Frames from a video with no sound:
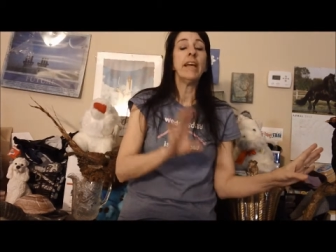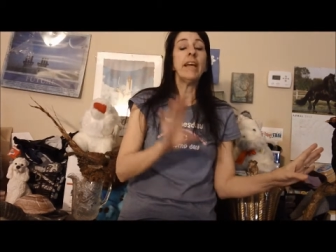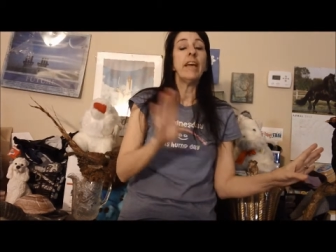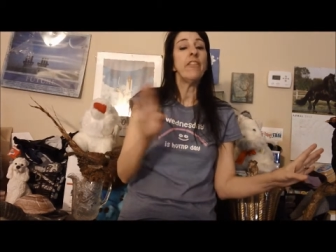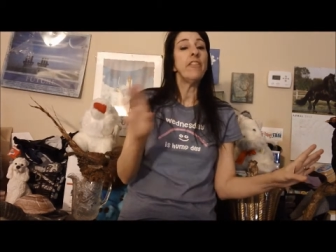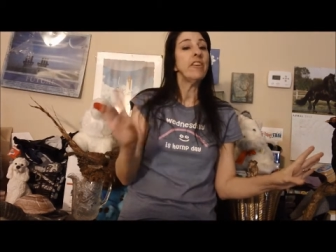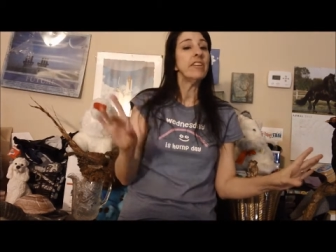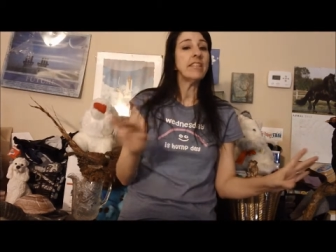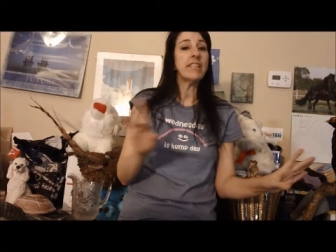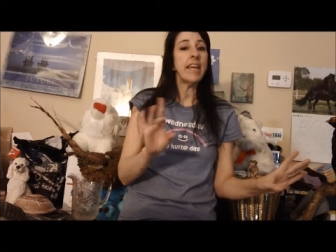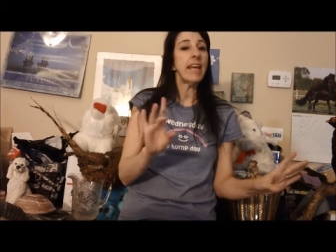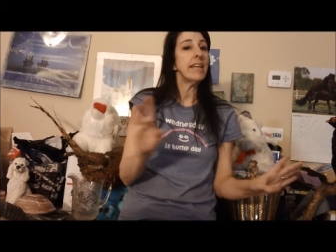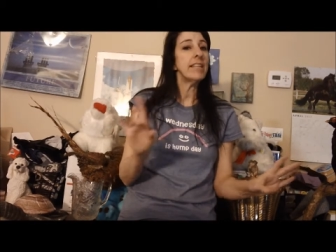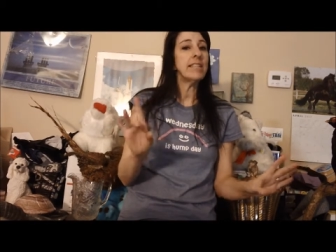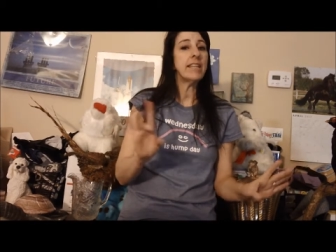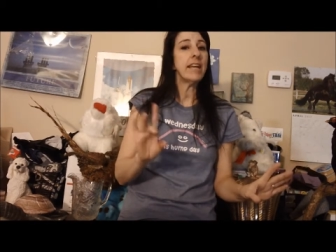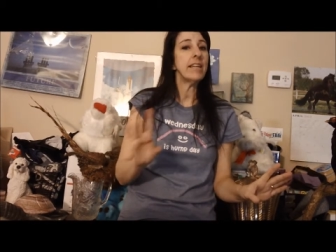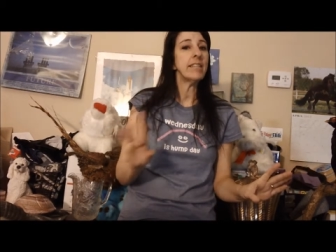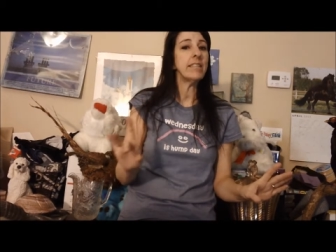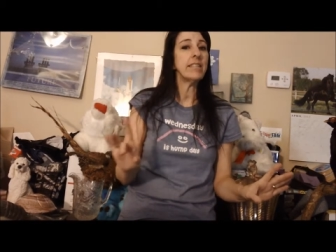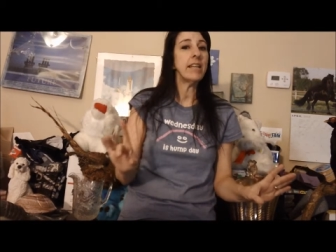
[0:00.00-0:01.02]
In this case,
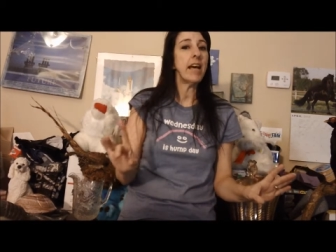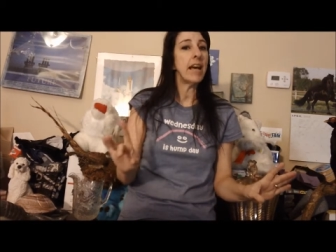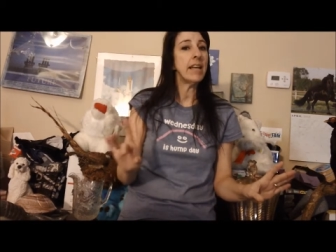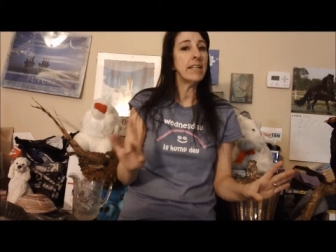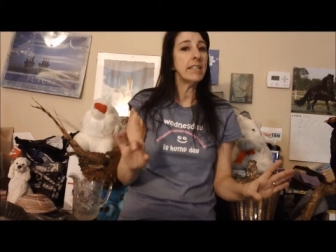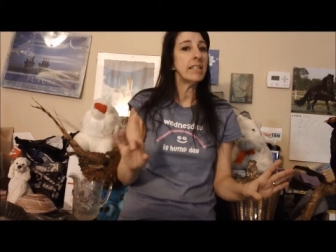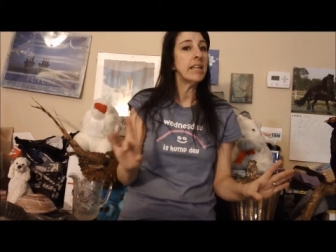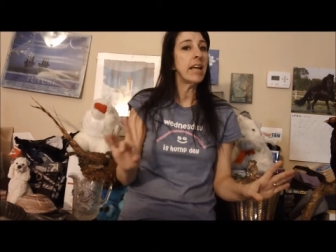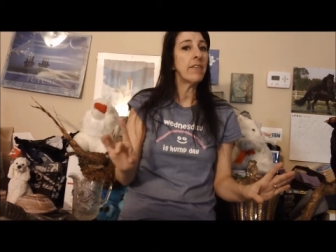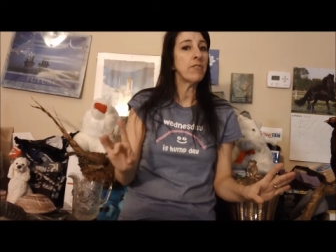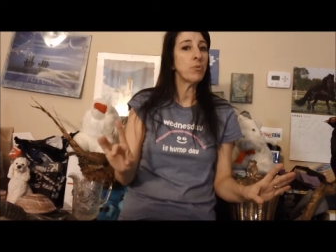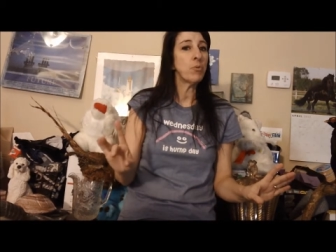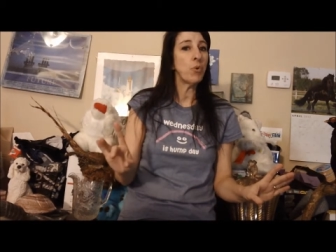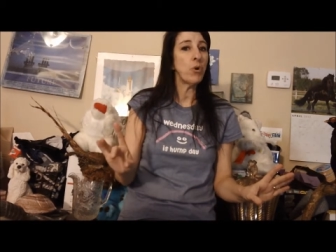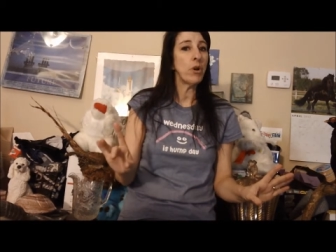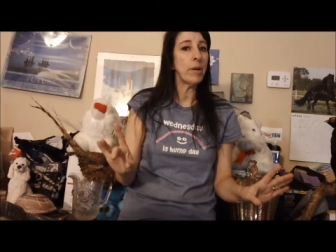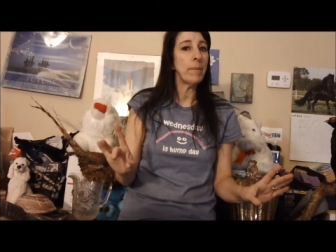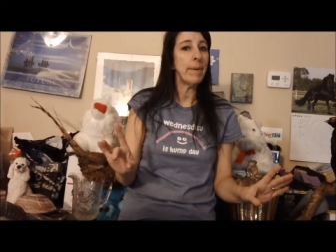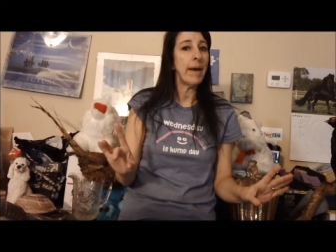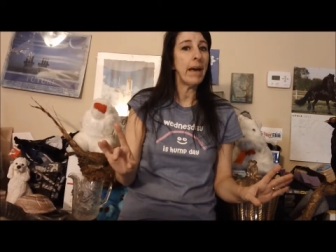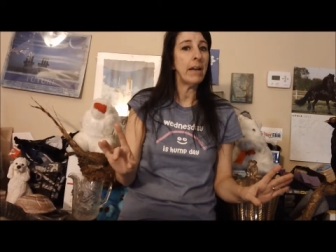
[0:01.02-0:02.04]
I, I didn't have to
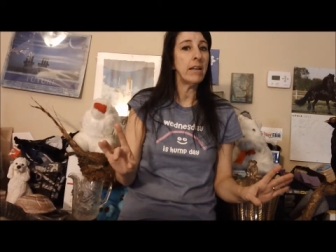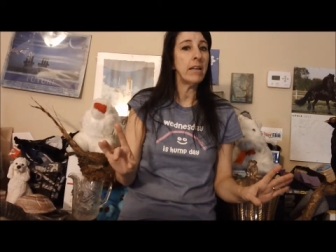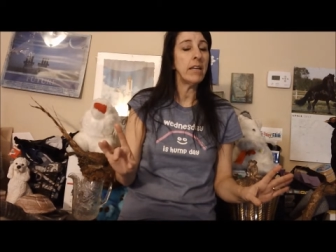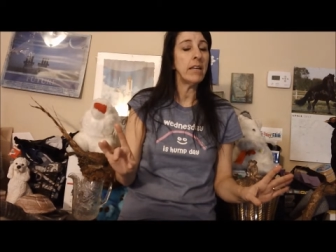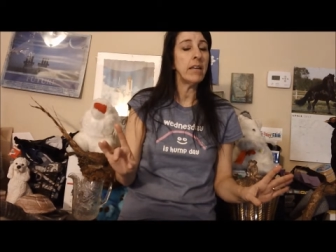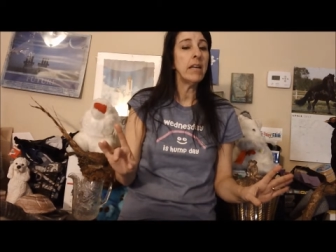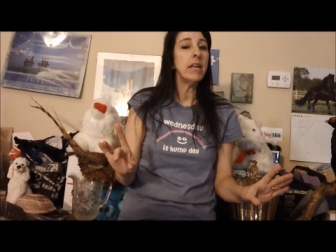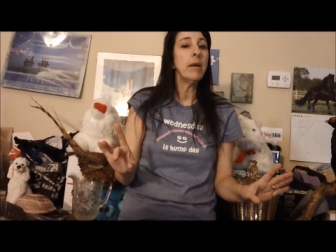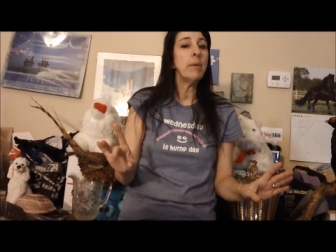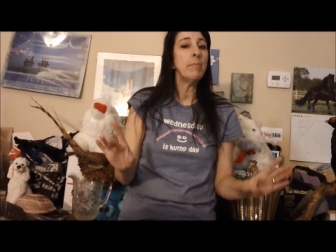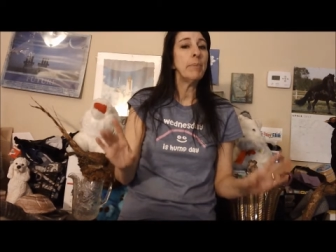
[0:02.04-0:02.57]
worry about it